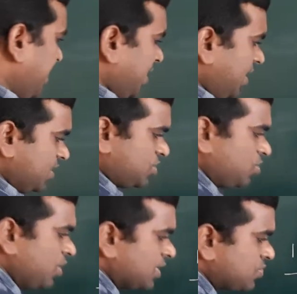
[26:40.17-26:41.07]
here
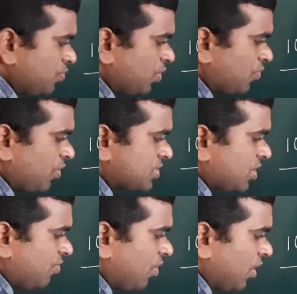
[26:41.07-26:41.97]
H2S4, first
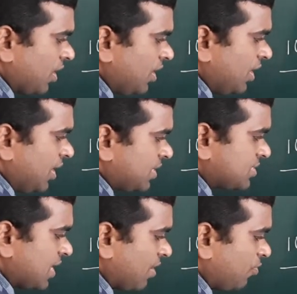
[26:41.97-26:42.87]
of all
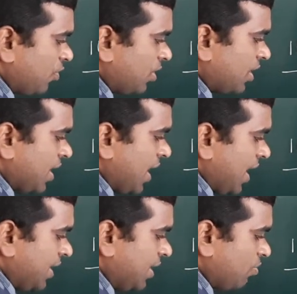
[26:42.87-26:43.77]
sulfur,
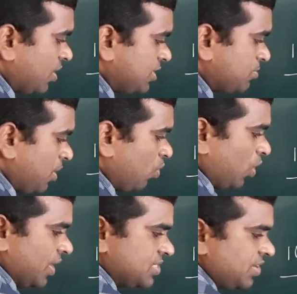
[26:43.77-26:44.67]
and here what is
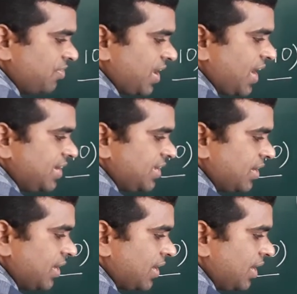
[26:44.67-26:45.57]
OH. If I write
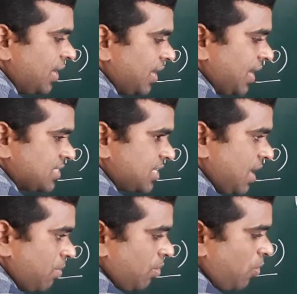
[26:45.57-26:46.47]
here S
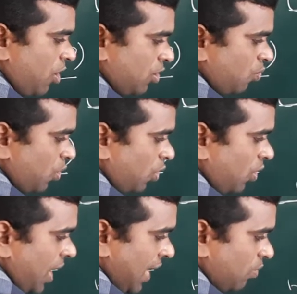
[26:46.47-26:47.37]
double bond O
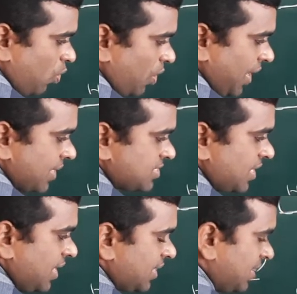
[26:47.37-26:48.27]
and OH,
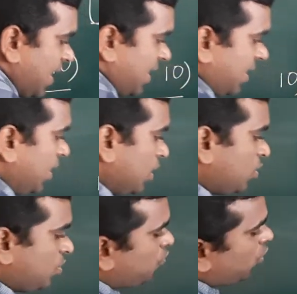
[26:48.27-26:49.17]
then
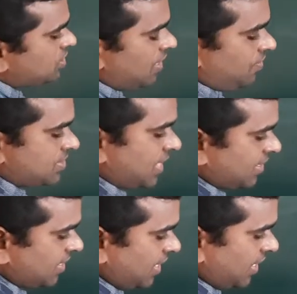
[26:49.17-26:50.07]
4 sulfurs
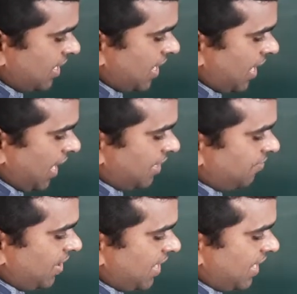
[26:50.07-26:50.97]
are there, and
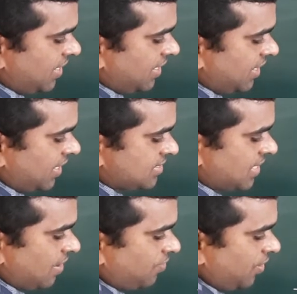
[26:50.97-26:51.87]
if I write here
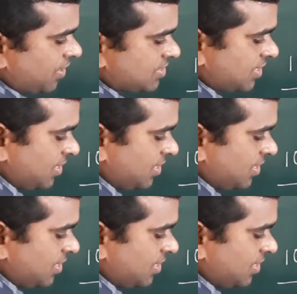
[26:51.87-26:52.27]
sulfurs,